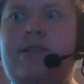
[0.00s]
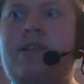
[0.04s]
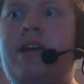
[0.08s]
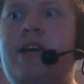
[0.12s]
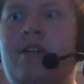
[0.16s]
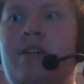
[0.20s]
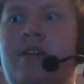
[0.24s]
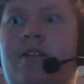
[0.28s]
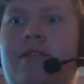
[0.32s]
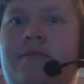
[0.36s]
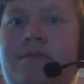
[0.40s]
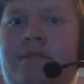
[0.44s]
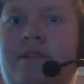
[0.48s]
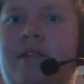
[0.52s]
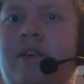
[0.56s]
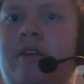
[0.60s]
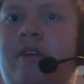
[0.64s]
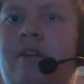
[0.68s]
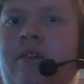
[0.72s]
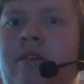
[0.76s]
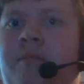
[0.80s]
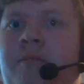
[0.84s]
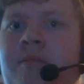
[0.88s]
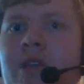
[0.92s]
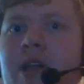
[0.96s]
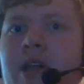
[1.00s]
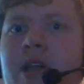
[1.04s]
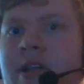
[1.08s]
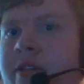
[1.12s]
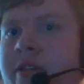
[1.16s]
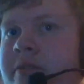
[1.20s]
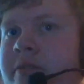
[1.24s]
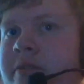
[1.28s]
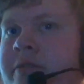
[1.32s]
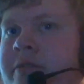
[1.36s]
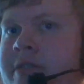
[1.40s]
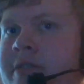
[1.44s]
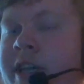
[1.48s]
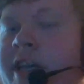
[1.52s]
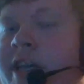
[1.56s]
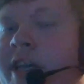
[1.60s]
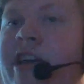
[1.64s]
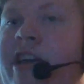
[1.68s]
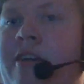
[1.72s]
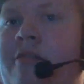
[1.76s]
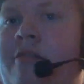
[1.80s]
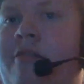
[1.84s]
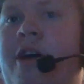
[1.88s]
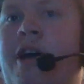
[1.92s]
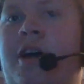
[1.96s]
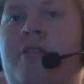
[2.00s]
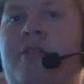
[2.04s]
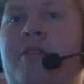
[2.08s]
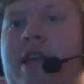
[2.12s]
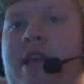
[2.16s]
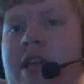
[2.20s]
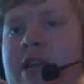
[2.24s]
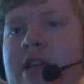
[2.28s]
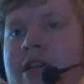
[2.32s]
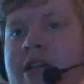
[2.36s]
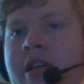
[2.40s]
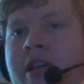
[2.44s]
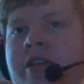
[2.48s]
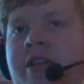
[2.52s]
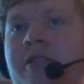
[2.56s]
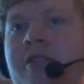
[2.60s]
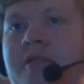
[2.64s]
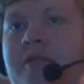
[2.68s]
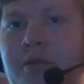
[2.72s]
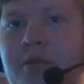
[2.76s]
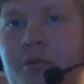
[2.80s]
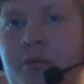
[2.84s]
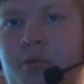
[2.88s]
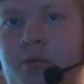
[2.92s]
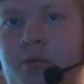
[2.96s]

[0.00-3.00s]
a lot of digging around and a lot of